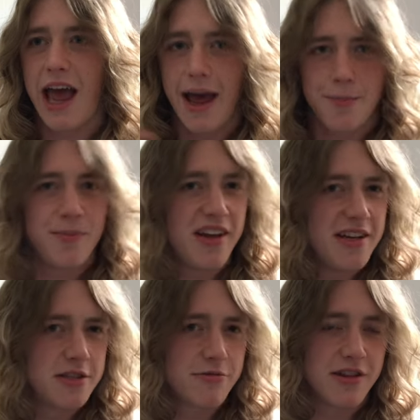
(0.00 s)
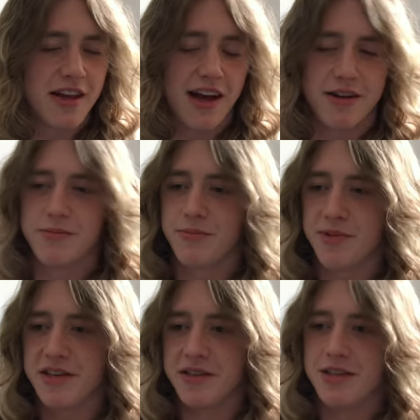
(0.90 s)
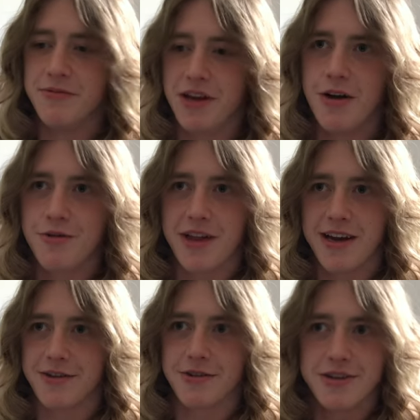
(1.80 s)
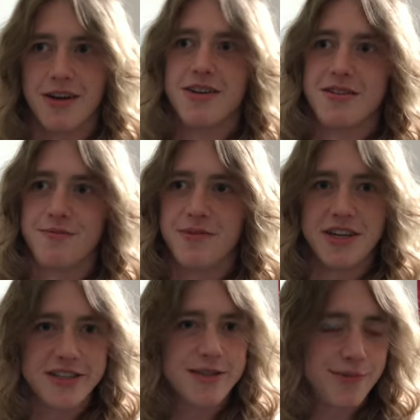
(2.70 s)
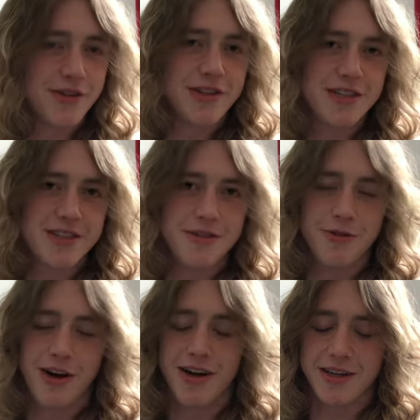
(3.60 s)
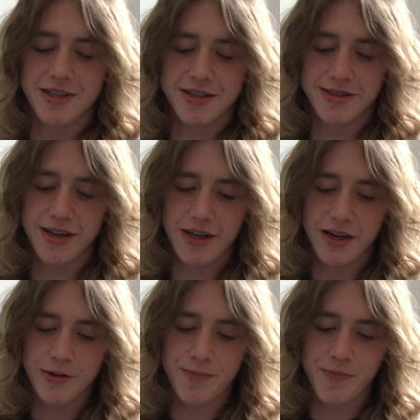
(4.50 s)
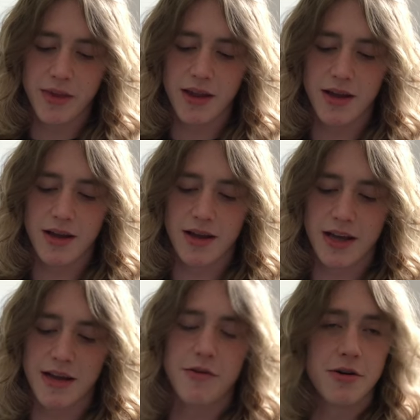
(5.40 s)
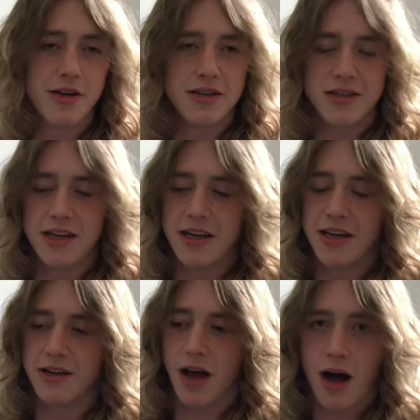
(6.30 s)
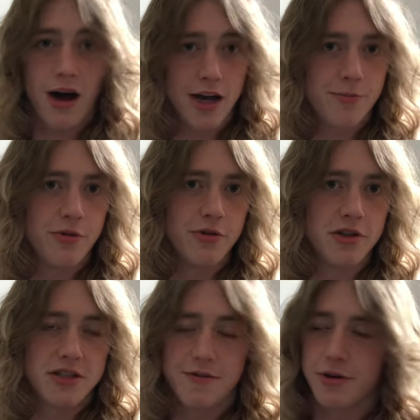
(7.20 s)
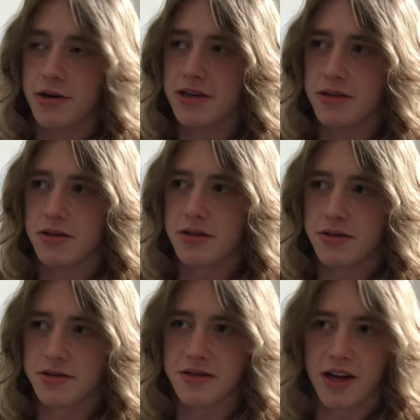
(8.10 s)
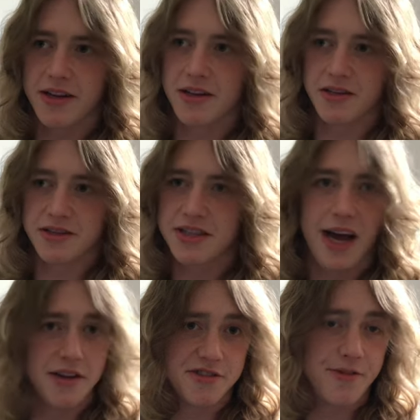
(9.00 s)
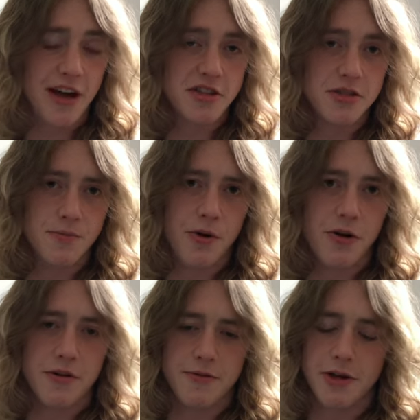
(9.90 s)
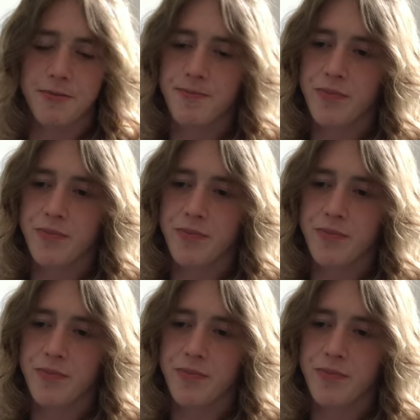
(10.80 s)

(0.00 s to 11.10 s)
at peace with that because you know that you're gonna experience new heights. If you're in the high point, if you're in like the satisfaction part of it,